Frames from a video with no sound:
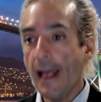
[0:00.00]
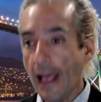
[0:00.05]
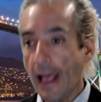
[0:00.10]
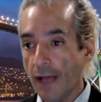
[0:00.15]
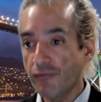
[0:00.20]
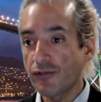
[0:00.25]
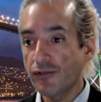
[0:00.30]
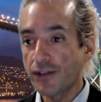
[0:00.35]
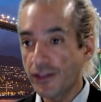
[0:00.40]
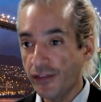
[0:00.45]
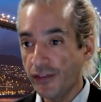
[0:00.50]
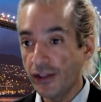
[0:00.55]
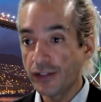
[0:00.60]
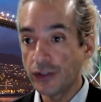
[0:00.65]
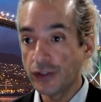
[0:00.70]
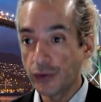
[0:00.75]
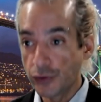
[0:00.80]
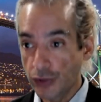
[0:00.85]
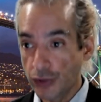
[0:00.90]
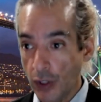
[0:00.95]

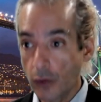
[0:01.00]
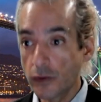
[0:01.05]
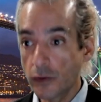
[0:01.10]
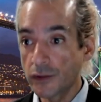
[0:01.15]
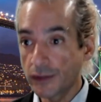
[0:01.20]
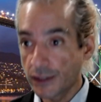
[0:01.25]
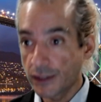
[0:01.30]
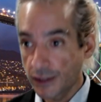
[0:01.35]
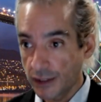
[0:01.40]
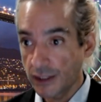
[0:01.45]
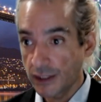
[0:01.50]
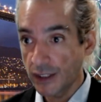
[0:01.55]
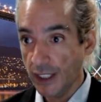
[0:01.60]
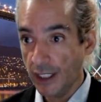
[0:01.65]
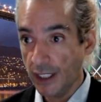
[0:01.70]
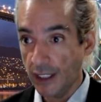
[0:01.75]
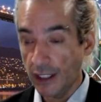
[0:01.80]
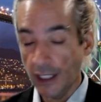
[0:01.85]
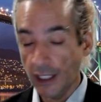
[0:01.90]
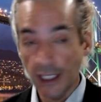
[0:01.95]
everything you don't
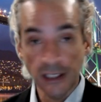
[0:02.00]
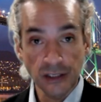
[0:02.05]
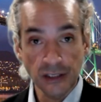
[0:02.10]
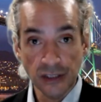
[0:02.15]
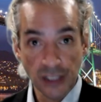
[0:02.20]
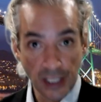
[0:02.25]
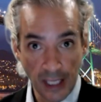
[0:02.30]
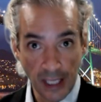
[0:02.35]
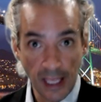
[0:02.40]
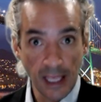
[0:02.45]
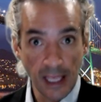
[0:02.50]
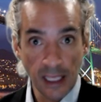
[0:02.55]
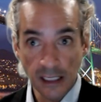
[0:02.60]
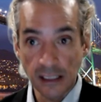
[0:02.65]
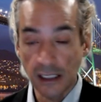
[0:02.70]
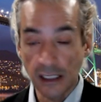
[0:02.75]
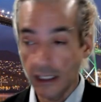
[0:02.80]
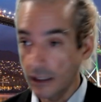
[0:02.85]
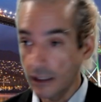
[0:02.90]
see. It's the hidden.